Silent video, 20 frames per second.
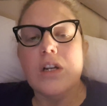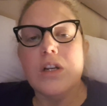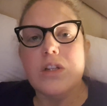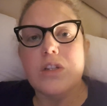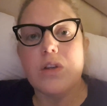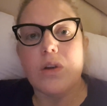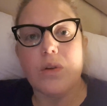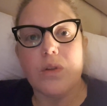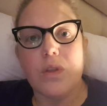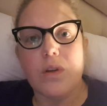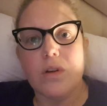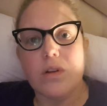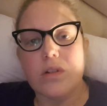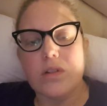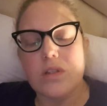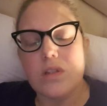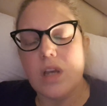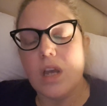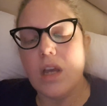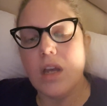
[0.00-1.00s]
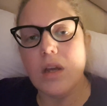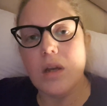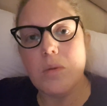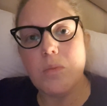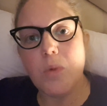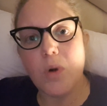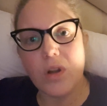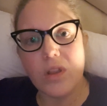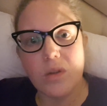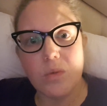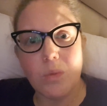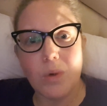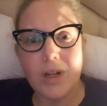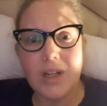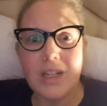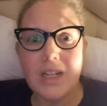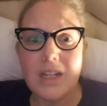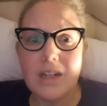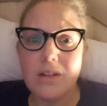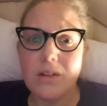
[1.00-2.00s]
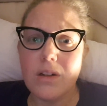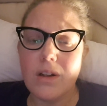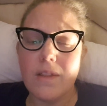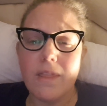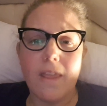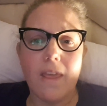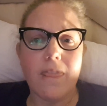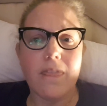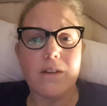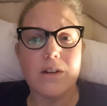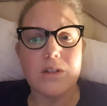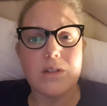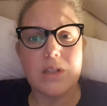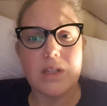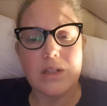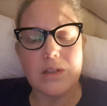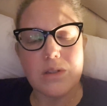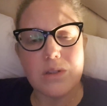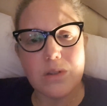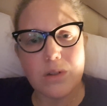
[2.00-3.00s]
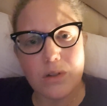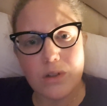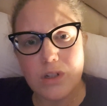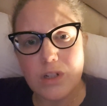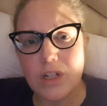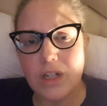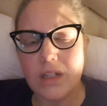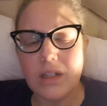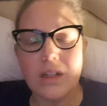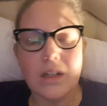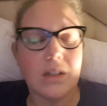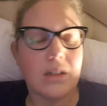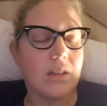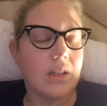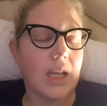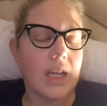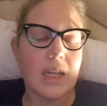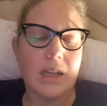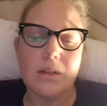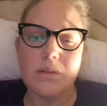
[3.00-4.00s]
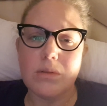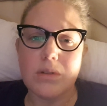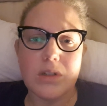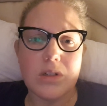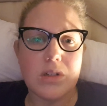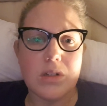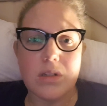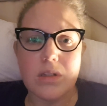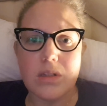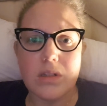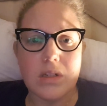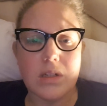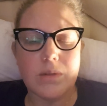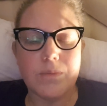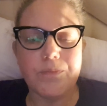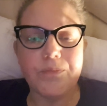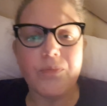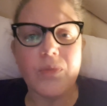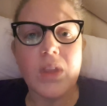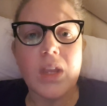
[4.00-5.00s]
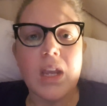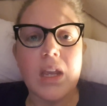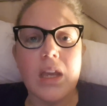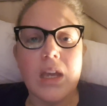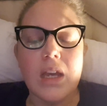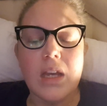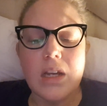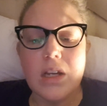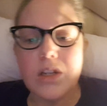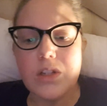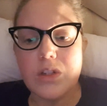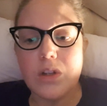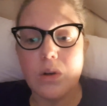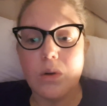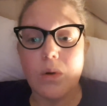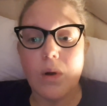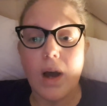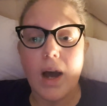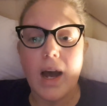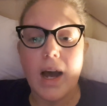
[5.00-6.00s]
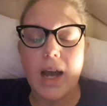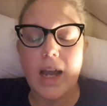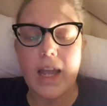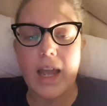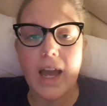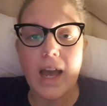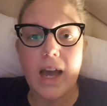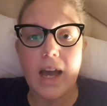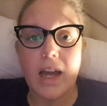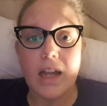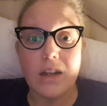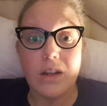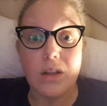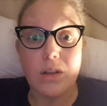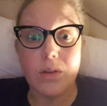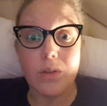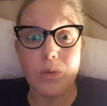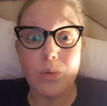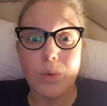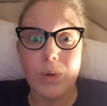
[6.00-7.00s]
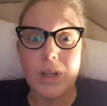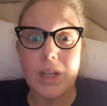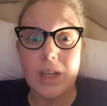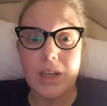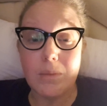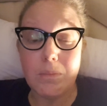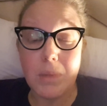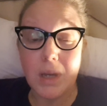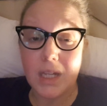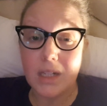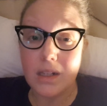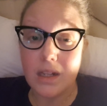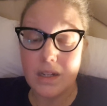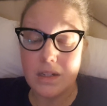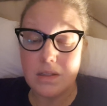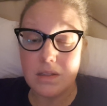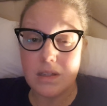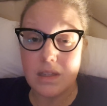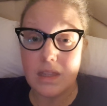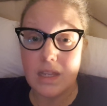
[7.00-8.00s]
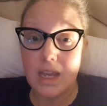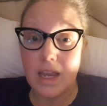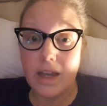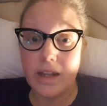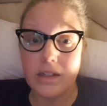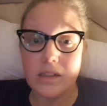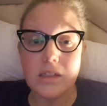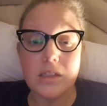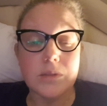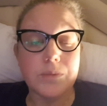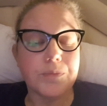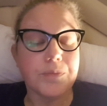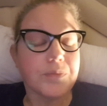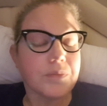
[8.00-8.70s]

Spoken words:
So there's more than one needle, and then there's the insertion, and it was just, so I had 3 PICC lines in the end,